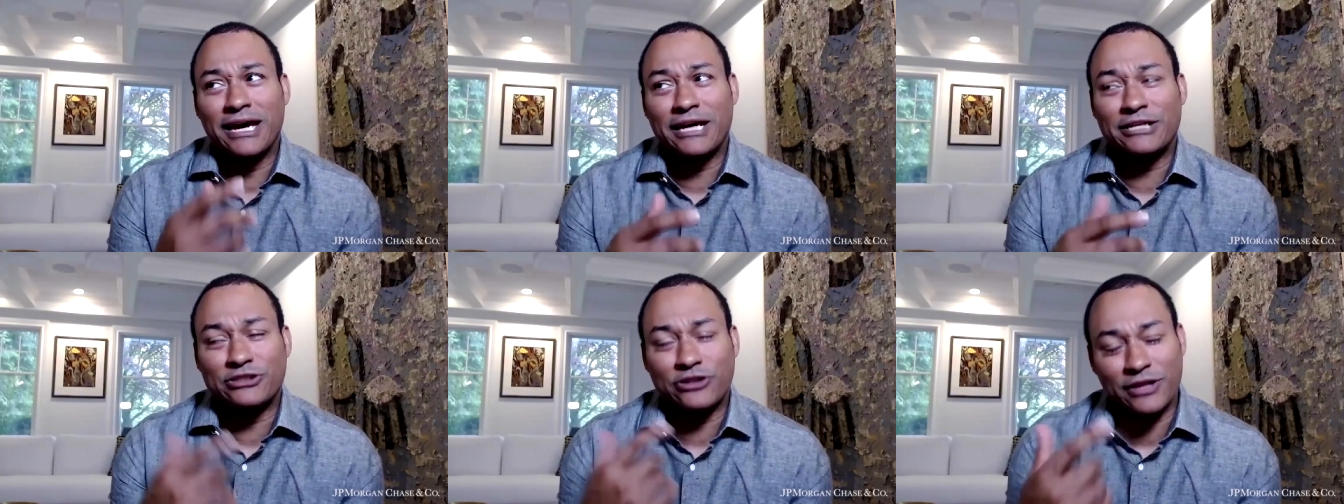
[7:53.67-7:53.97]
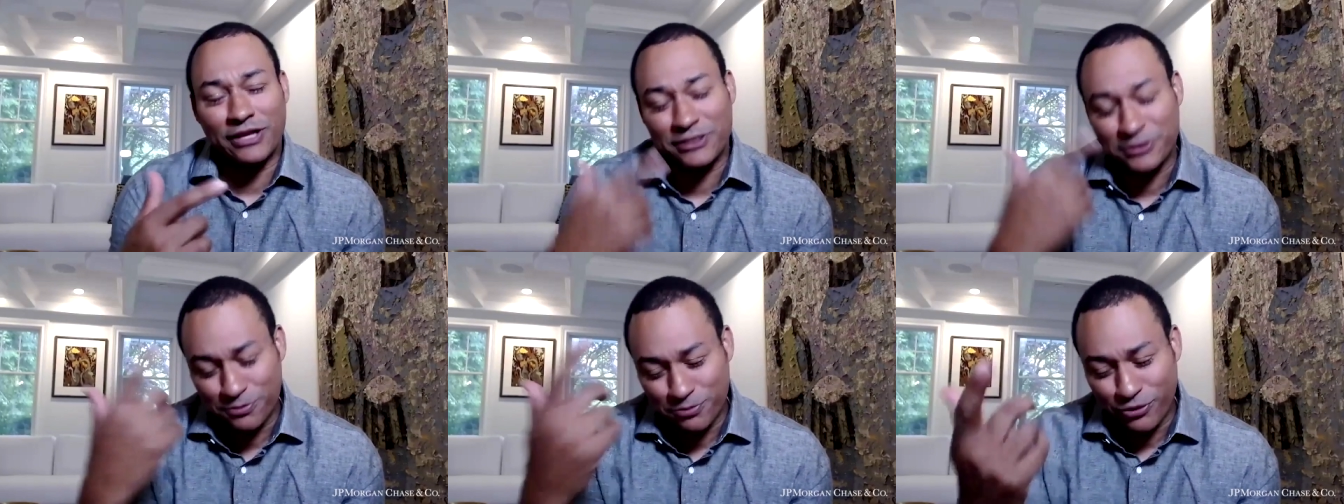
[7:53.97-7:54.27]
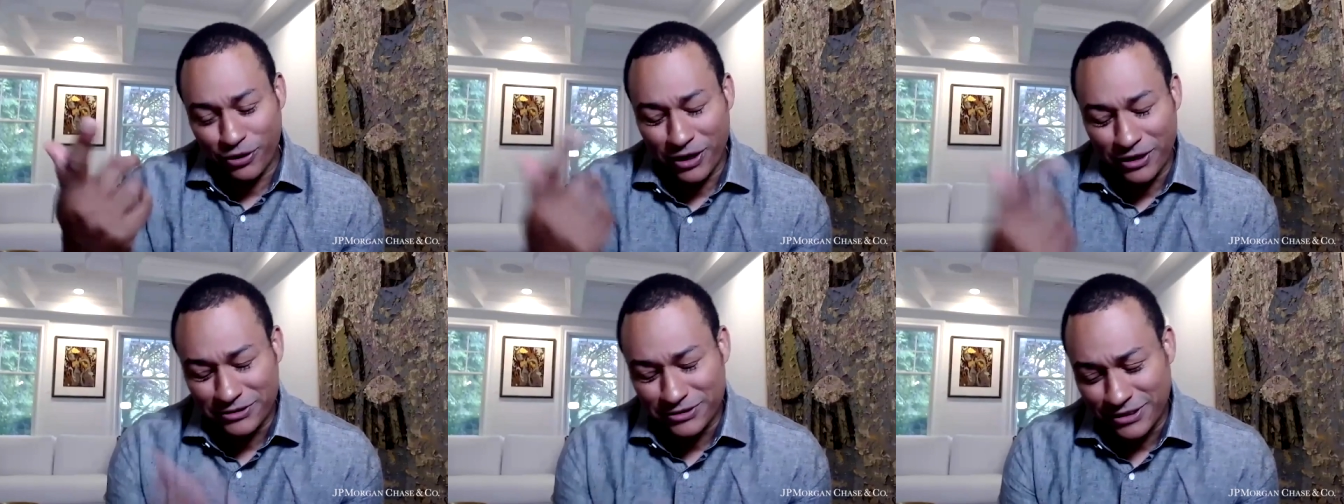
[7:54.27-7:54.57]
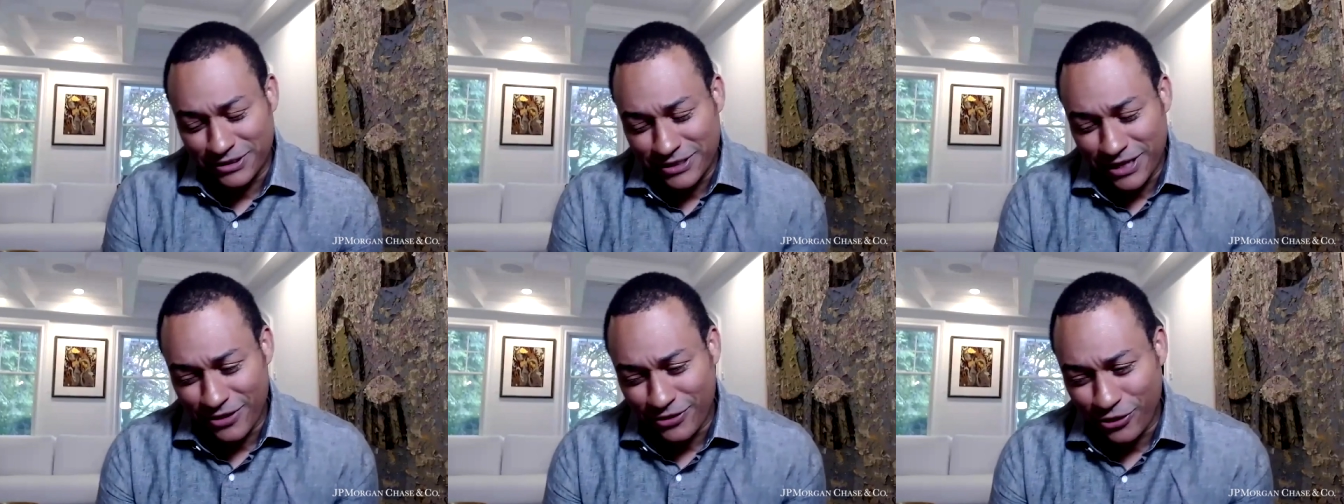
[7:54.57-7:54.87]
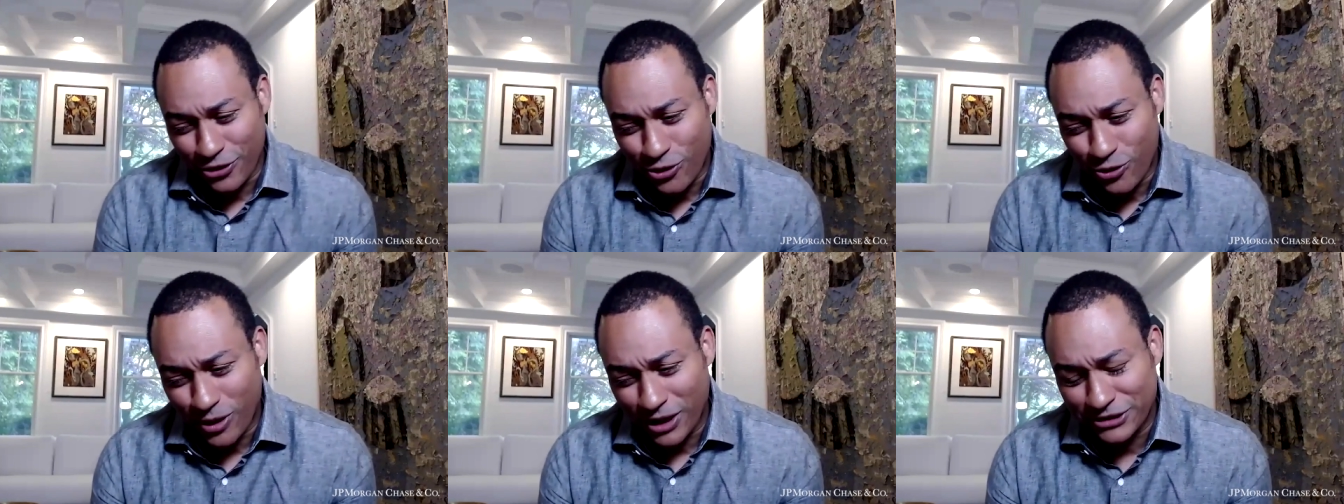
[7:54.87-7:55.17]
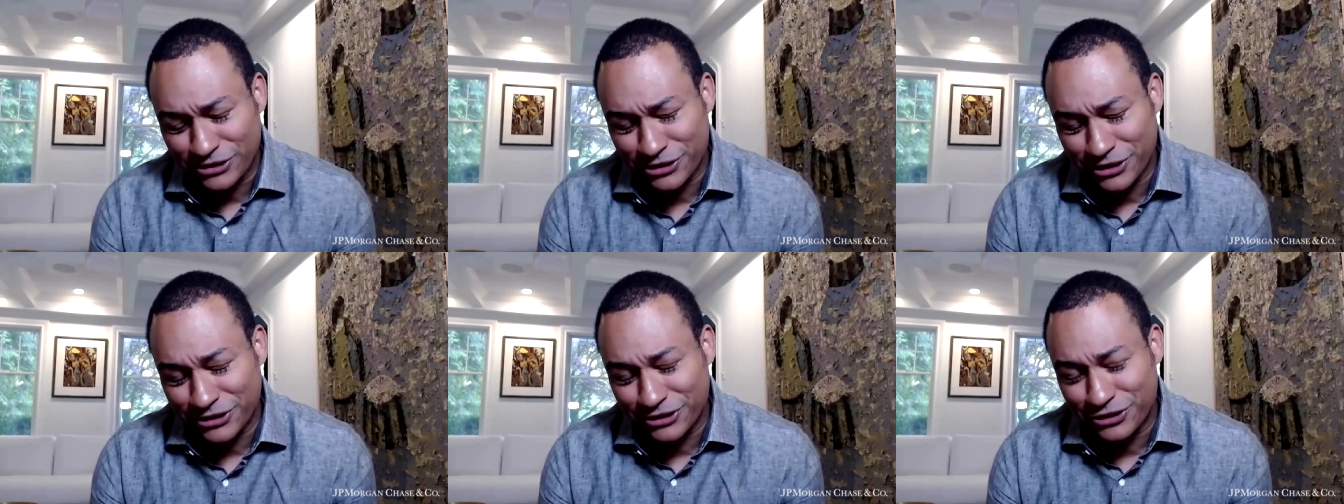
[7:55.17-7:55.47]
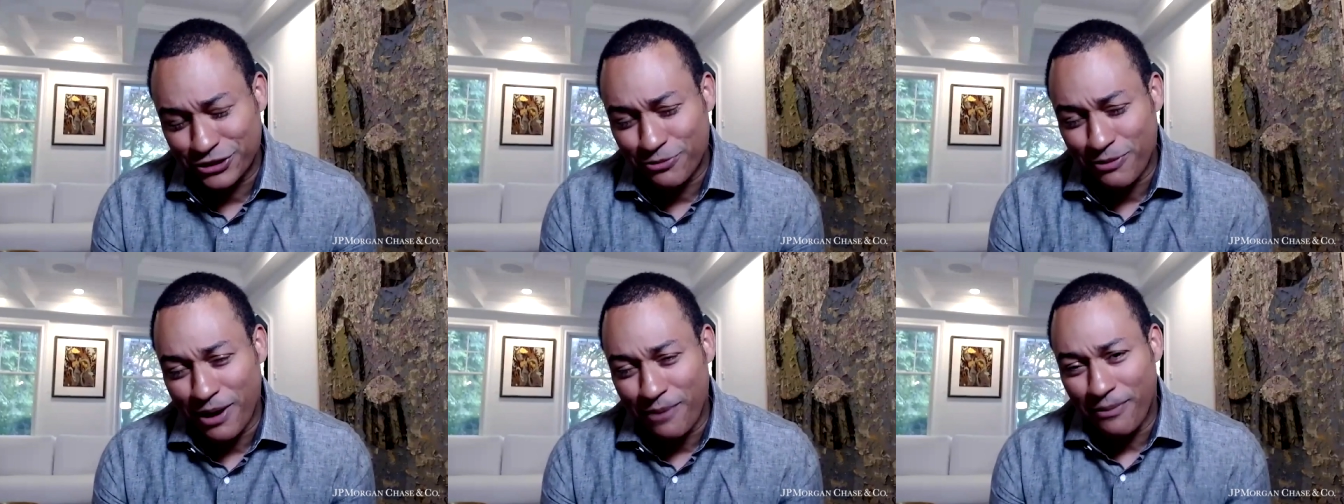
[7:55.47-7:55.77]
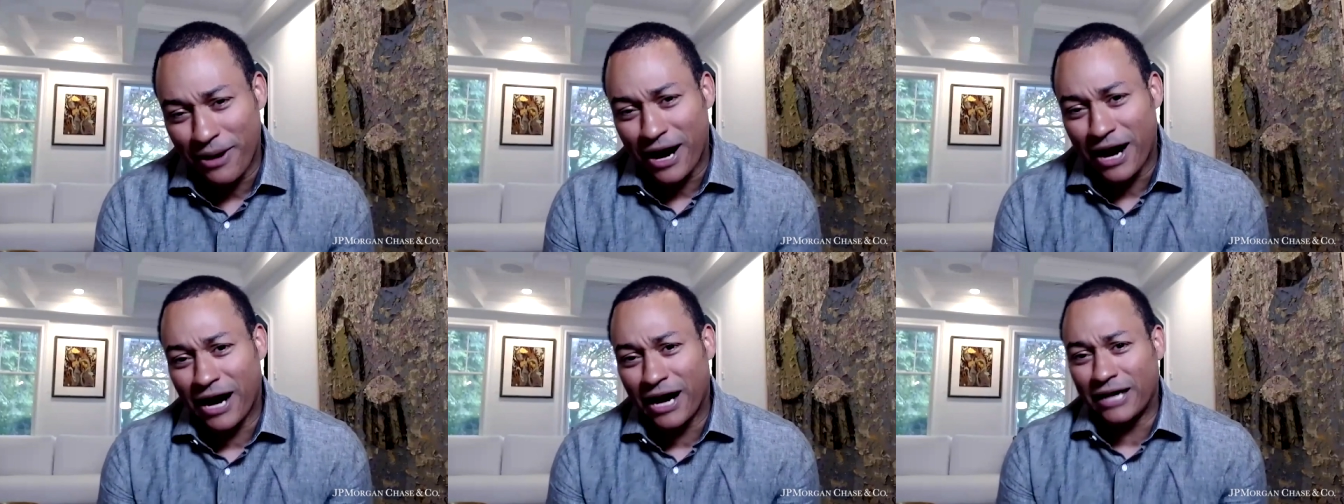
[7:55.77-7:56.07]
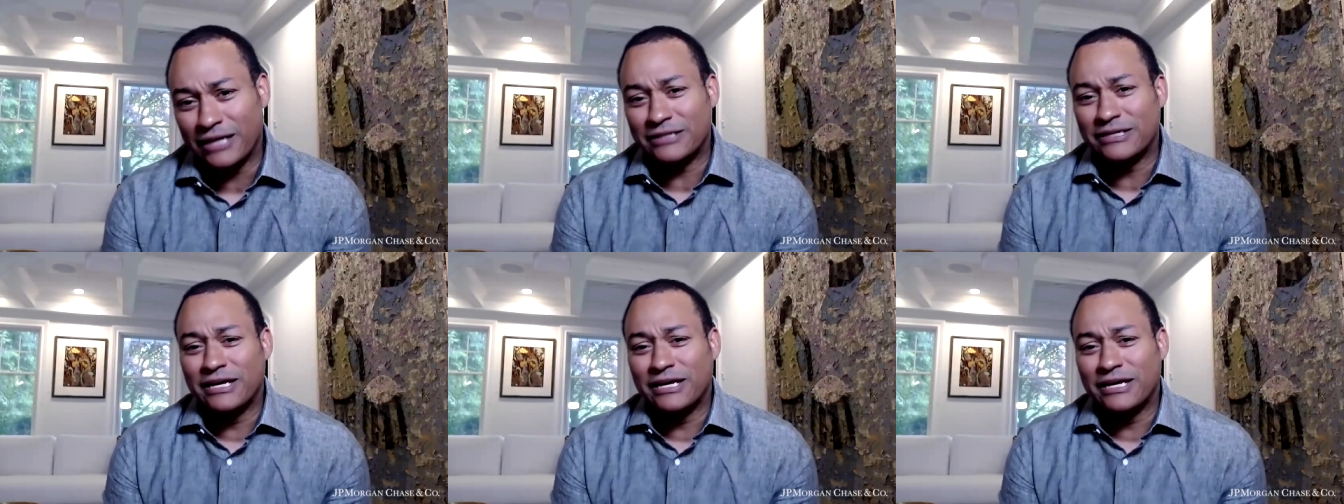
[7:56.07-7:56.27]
And mm-hmm. so this brings another question to my mind.